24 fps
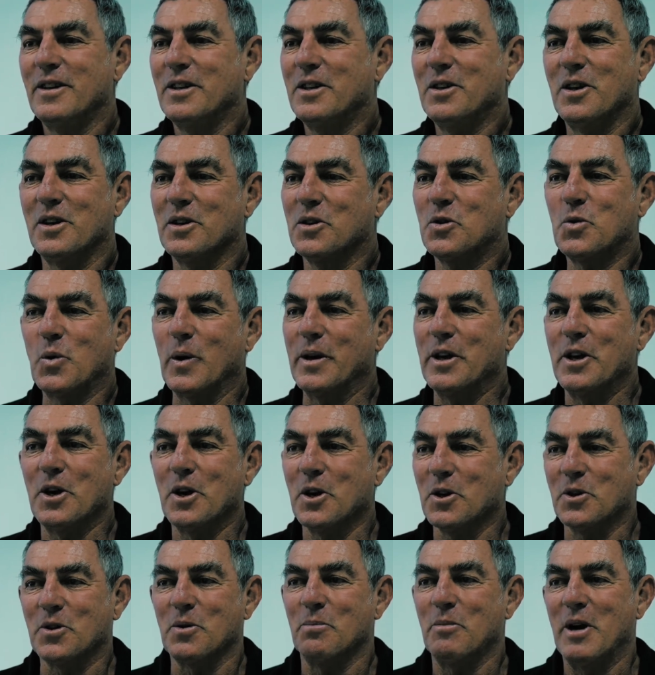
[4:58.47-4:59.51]
20
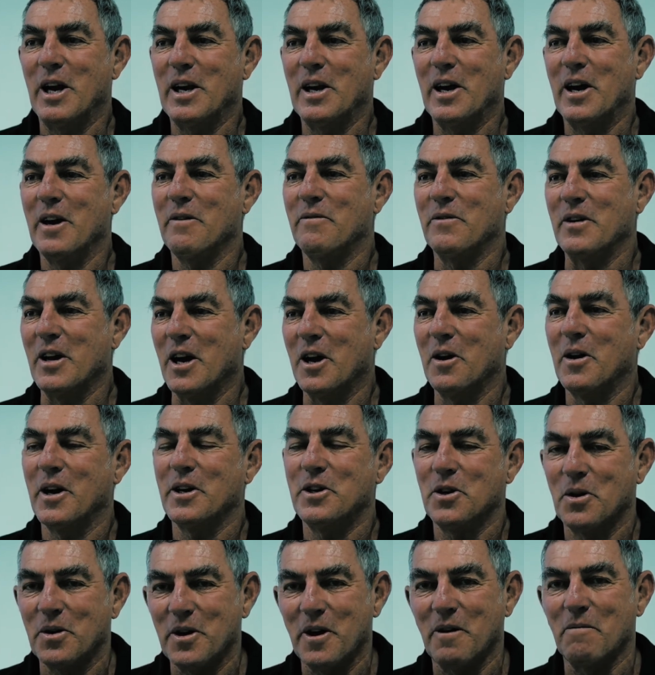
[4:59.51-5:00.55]
years of my life now, I
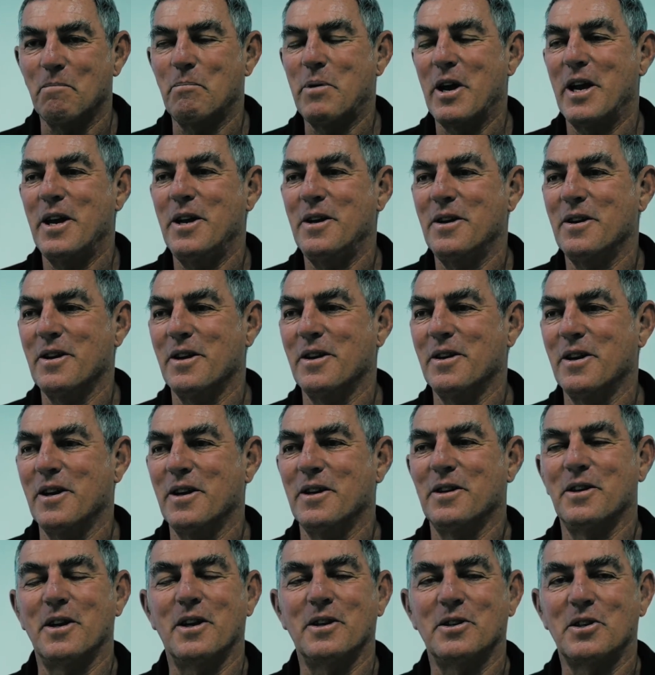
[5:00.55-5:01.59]
don't have pain and
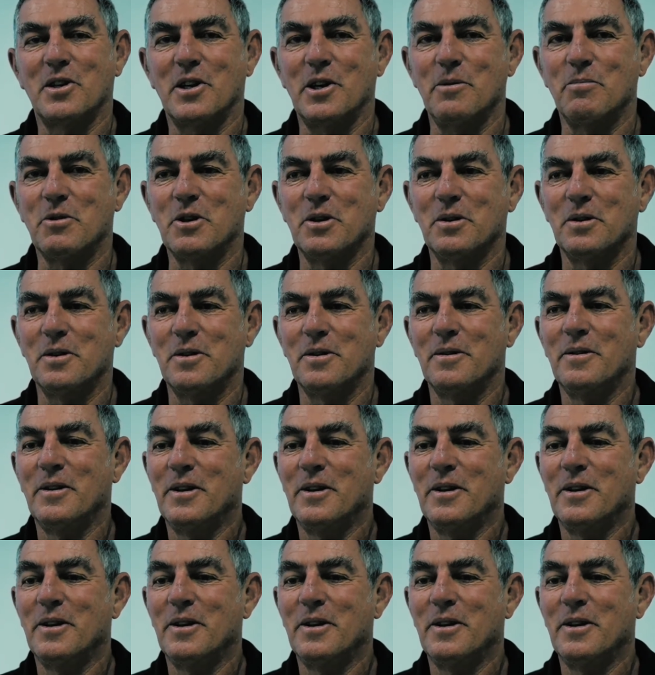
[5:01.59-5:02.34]
I sleep good.